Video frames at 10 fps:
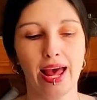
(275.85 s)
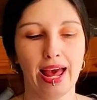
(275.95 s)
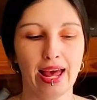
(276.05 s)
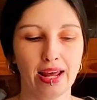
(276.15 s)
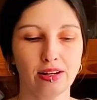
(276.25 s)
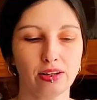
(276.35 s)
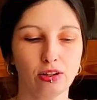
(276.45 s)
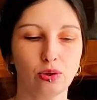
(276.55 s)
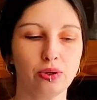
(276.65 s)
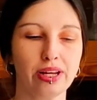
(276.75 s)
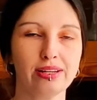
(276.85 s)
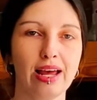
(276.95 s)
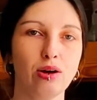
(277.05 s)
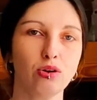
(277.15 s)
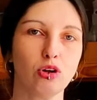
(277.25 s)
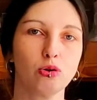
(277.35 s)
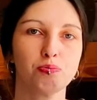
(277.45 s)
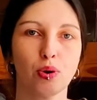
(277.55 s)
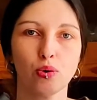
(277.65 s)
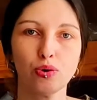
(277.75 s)
and you can download
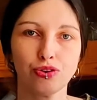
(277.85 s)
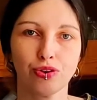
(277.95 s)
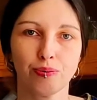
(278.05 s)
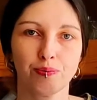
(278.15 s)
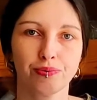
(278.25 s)
both